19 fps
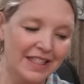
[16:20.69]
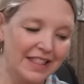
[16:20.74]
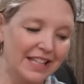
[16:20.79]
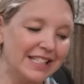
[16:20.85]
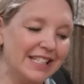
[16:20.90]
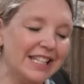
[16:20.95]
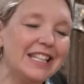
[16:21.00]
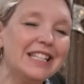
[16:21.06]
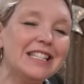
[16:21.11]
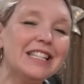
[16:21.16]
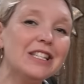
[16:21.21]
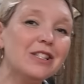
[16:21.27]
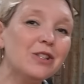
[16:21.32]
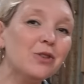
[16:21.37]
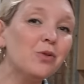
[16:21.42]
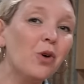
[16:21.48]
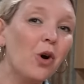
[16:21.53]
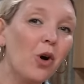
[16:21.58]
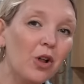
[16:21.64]
that teaches
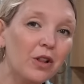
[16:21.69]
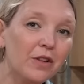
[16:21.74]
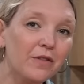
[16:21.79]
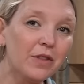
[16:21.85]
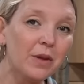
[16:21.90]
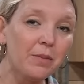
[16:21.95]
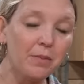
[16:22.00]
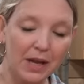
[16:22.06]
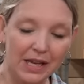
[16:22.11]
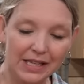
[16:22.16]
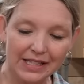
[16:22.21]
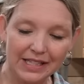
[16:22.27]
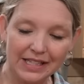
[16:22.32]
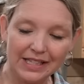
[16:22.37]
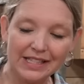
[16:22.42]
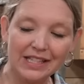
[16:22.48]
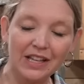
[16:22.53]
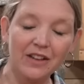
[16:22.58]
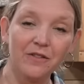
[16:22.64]
you all of the
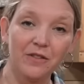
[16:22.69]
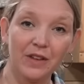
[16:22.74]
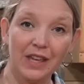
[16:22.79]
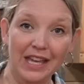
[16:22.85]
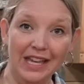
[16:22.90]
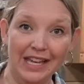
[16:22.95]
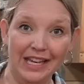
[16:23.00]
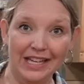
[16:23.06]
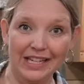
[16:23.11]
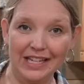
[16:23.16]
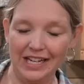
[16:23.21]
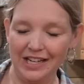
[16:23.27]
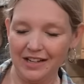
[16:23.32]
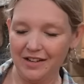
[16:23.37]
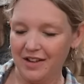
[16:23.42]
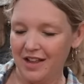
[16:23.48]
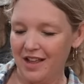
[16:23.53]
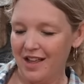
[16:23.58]
basics of canning.